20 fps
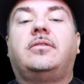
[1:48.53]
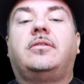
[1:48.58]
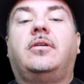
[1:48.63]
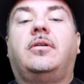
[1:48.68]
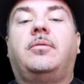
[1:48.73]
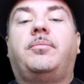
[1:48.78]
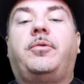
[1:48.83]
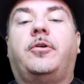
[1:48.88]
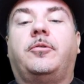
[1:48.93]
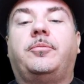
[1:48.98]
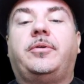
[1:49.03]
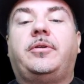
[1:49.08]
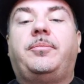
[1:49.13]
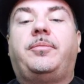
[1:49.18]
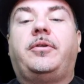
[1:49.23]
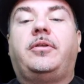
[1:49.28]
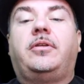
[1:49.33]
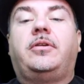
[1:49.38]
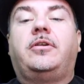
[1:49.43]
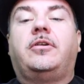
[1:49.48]
the
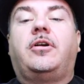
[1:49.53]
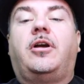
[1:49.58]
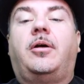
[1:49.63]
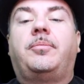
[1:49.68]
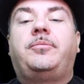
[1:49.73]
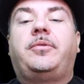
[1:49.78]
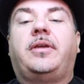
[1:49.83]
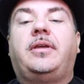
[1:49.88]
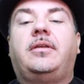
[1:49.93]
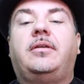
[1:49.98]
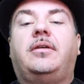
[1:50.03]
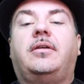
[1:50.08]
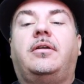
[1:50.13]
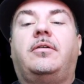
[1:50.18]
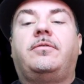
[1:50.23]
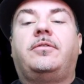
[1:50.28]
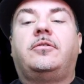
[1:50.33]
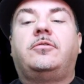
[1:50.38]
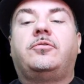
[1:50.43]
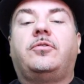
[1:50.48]
permeability or uptake
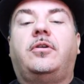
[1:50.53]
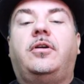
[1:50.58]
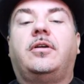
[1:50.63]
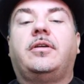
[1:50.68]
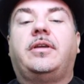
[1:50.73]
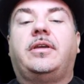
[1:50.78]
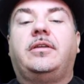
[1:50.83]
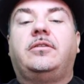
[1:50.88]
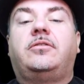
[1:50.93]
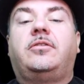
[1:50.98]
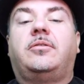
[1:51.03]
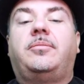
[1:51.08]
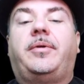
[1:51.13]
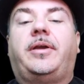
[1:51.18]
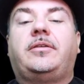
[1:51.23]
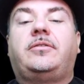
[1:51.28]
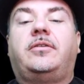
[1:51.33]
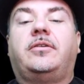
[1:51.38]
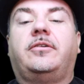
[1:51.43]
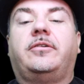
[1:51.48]
of the drug into the
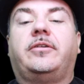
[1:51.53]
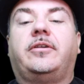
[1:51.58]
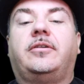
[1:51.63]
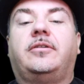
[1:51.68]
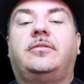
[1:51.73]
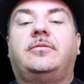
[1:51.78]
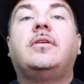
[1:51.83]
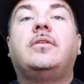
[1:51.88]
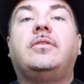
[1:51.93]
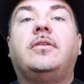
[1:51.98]
bacteria.